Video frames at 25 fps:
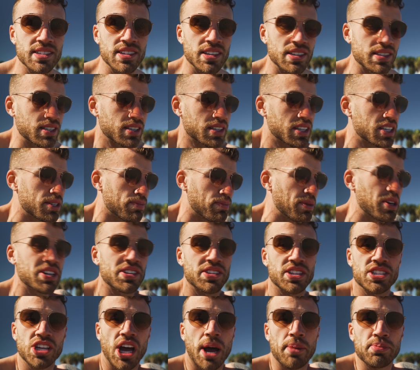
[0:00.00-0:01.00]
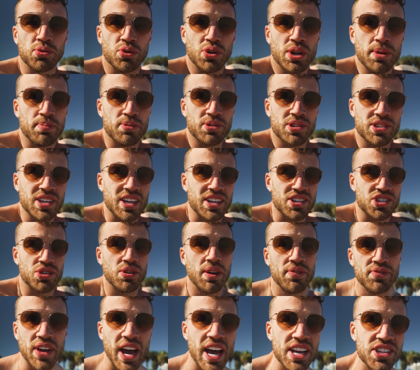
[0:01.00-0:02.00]
to, to these men in the top twenty percent. So you
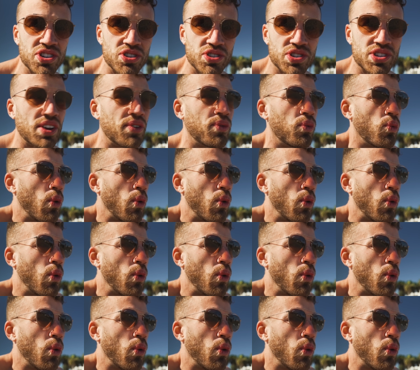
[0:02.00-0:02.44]
have to ask yourself,